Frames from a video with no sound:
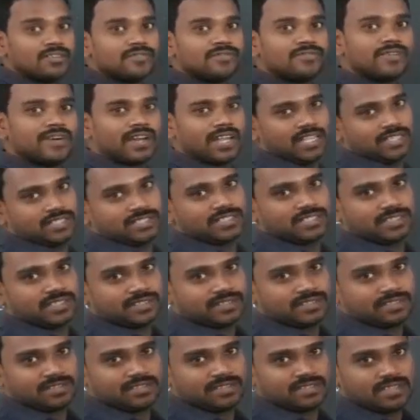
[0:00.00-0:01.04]
phrase.
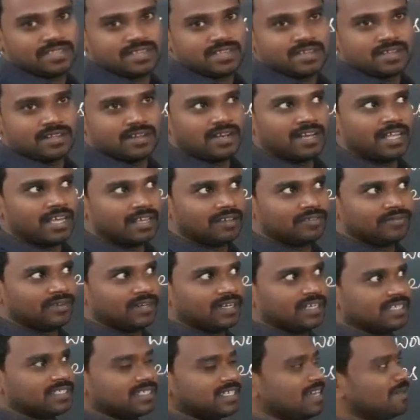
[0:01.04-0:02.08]
Like for
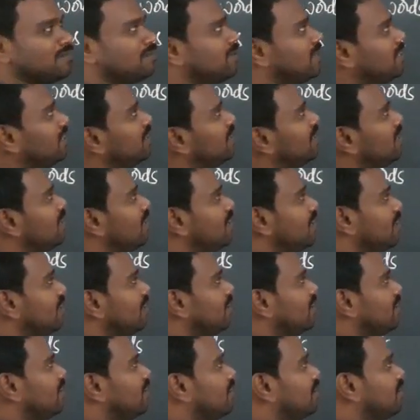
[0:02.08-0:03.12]
example,
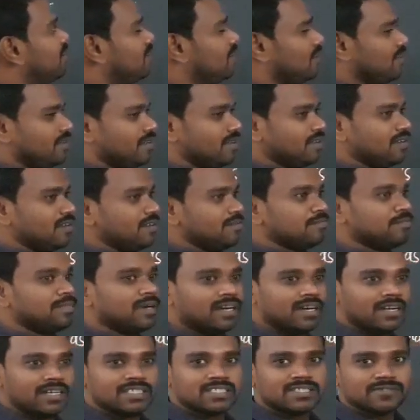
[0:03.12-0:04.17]

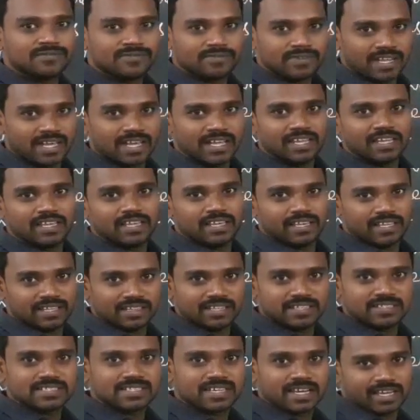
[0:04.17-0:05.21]
birds fly in
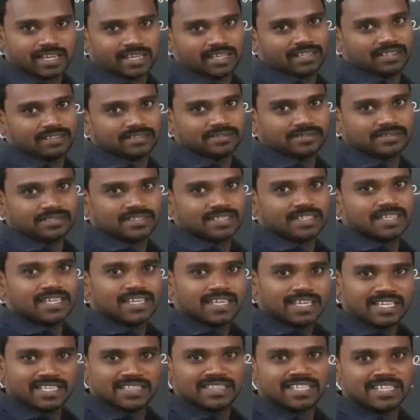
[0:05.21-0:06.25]
the sky.
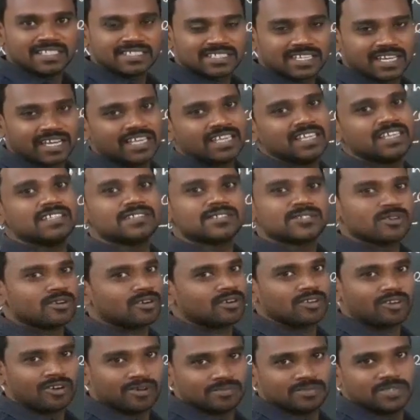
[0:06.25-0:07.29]
In the sky is not
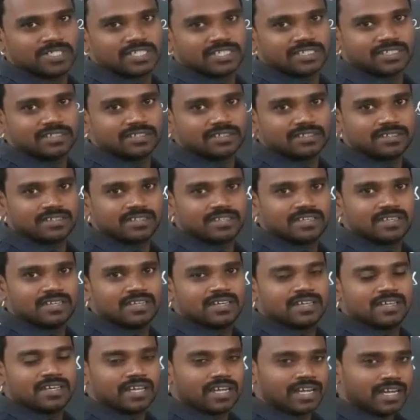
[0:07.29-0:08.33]
object.
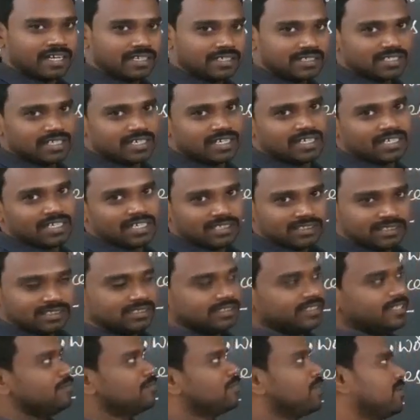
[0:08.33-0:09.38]
It
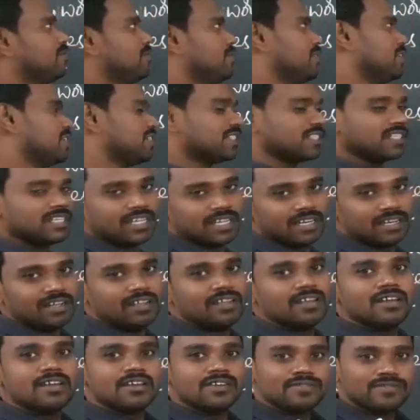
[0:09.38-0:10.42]
is prepositional
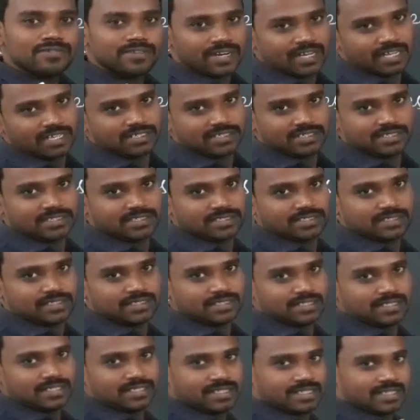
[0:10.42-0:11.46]
phrase,
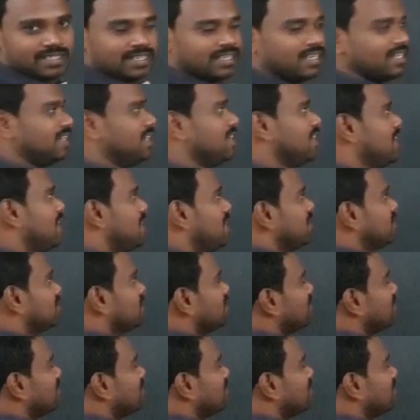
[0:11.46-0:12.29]
right? So